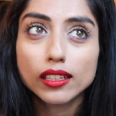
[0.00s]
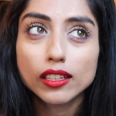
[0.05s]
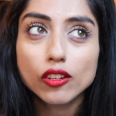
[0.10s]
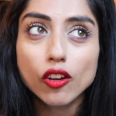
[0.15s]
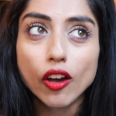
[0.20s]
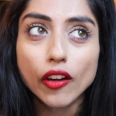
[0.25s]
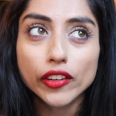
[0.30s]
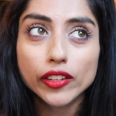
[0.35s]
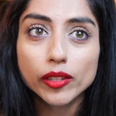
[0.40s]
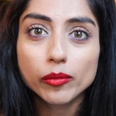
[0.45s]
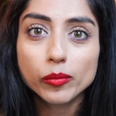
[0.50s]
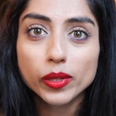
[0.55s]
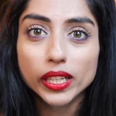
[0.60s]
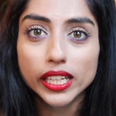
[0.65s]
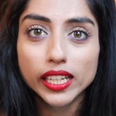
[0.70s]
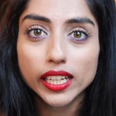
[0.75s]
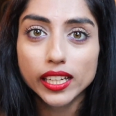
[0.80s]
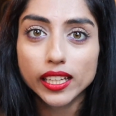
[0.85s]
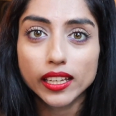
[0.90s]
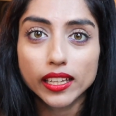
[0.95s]

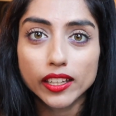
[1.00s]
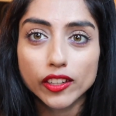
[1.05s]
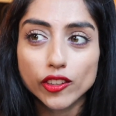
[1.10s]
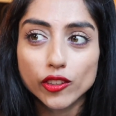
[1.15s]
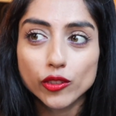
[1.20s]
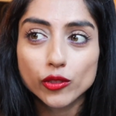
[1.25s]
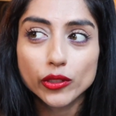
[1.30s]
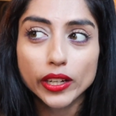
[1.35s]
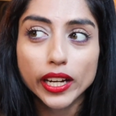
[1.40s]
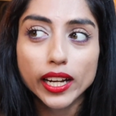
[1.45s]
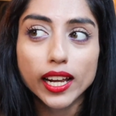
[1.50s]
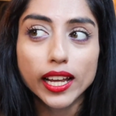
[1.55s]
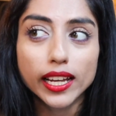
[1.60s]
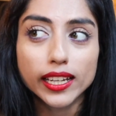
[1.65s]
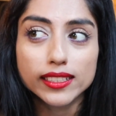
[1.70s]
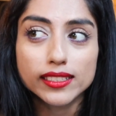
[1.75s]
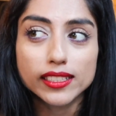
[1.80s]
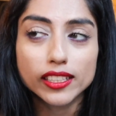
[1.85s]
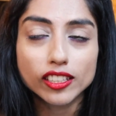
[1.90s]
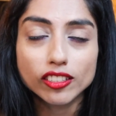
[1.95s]
contemplating it, you
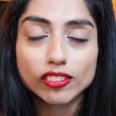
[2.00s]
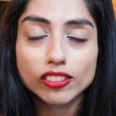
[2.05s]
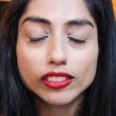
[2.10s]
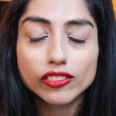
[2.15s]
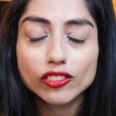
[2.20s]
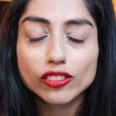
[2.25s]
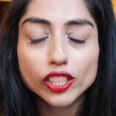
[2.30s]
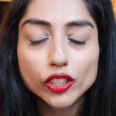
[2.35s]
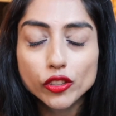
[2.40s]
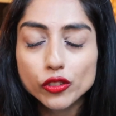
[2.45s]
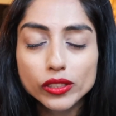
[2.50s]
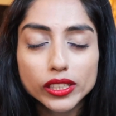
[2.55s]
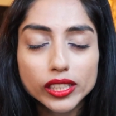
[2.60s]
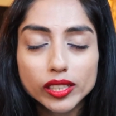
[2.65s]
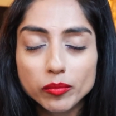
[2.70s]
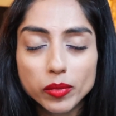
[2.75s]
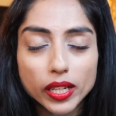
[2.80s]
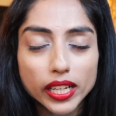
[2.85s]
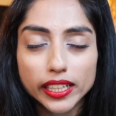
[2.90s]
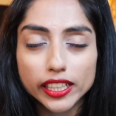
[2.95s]
realize that you can literally
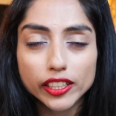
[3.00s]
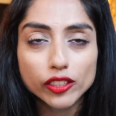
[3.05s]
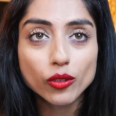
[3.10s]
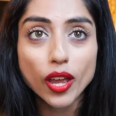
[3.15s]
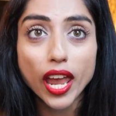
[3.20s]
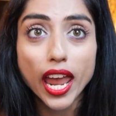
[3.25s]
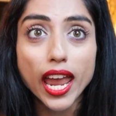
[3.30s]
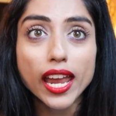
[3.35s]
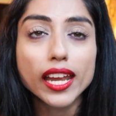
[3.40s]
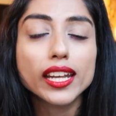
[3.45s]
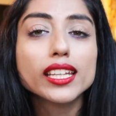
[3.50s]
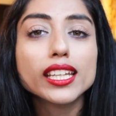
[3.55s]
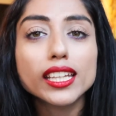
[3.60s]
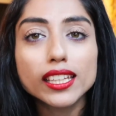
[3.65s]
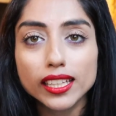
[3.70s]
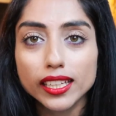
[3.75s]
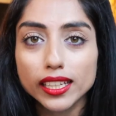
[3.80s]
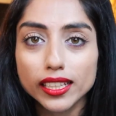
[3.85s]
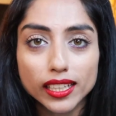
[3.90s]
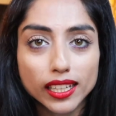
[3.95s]
apply it to
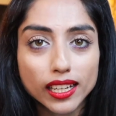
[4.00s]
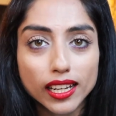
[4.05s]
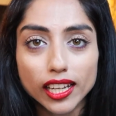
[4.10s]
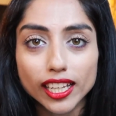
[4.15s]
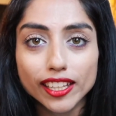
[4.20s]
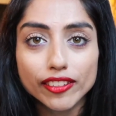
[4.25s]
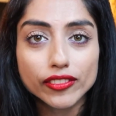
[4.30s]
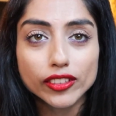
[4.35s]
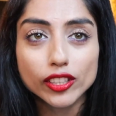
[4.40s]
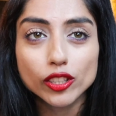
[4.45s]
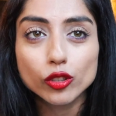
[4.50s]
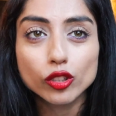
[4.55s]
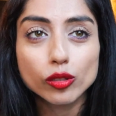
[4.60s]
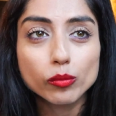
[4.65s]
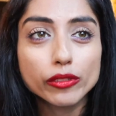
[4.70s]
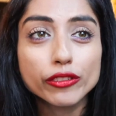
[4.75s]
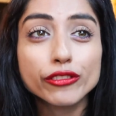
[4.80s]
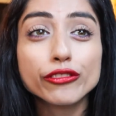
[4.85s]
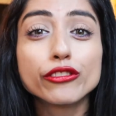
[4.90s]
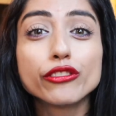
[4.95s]
anything in life and you'll
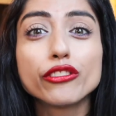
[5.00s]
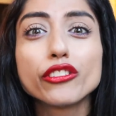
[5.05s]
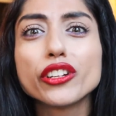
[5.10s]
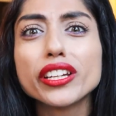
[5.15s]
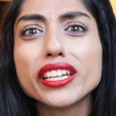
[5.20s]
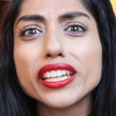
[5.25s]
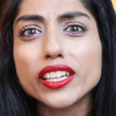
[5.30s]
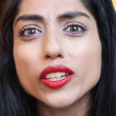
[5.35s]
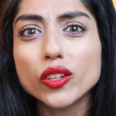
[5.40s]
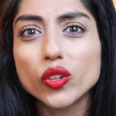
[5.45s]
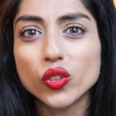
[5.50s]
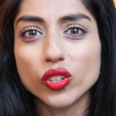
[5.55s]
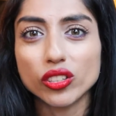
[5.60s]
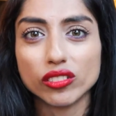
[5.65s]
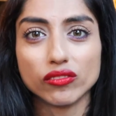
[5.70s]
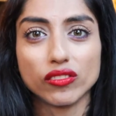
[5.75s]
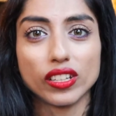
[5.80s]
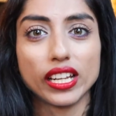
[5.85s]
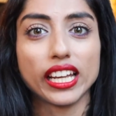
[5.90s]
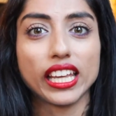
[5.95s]
be free
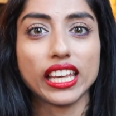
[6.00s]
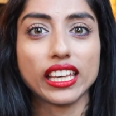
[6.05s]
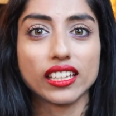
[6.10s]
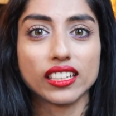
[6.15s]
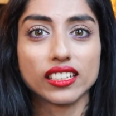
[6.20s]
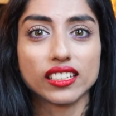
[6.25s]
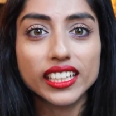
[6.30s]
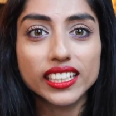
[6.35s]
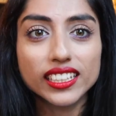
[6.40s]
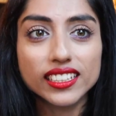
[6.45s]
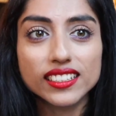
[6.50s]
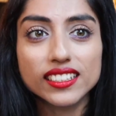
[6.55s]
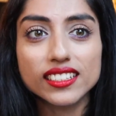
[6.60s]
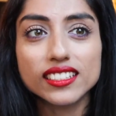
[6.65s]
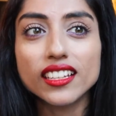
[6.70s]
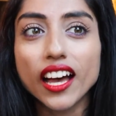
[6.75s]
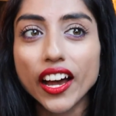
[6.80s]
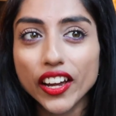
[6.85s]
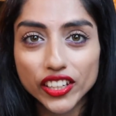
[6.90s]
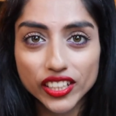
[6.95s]
of
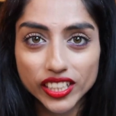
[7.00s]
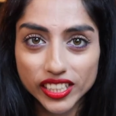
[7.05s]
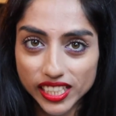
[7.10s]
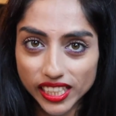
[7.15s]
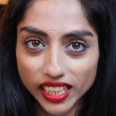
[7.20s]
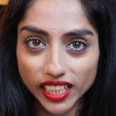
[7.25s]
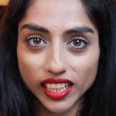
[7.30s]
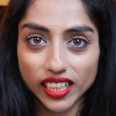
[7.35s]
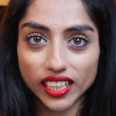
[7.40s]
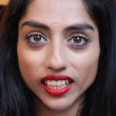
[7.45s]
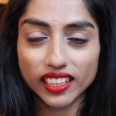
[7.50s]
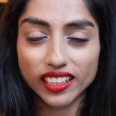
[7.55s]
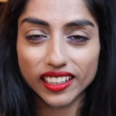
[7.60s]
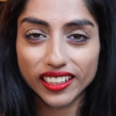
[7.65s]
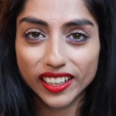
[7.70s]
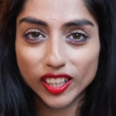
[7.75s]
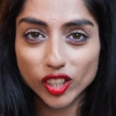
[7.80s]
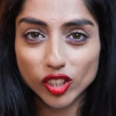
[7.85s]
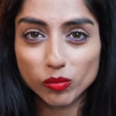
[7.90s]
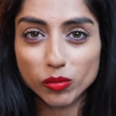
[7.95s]
anxiety,
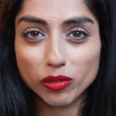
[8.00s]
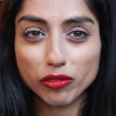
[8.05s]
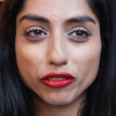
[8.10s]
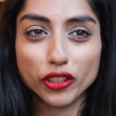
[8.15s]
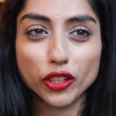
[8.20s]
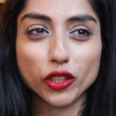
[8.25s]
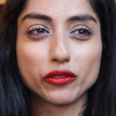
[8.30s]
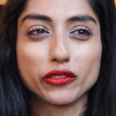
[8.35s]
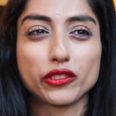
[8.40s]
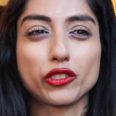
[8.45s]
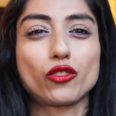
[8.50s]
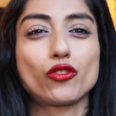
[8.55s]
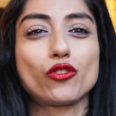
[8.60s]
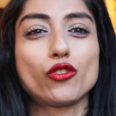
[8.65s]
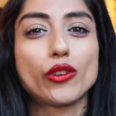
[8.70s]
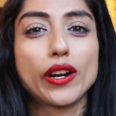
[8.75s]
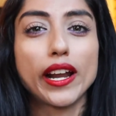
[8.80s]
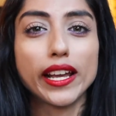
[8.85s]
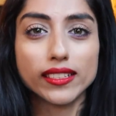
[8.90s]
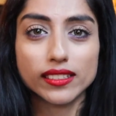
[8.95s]
you'll be free of
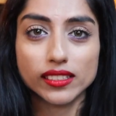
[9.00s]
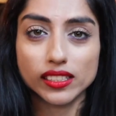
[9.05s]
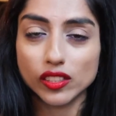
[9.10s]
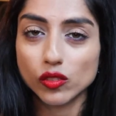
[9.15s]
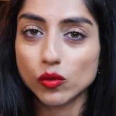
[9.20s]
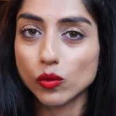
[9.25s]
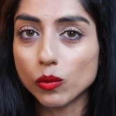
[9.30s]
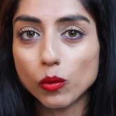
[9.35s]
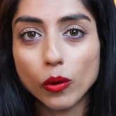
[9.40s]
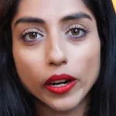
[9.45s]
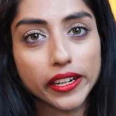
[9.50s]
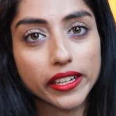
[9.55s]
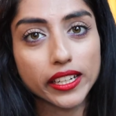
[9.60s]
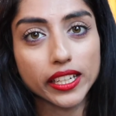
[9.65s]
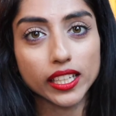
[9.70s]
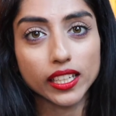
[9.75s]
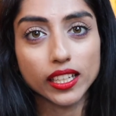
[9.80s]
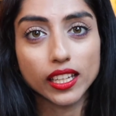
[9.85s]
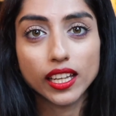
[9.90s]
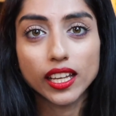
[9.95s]
stress and
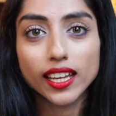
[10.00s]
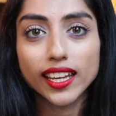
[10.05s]
worry.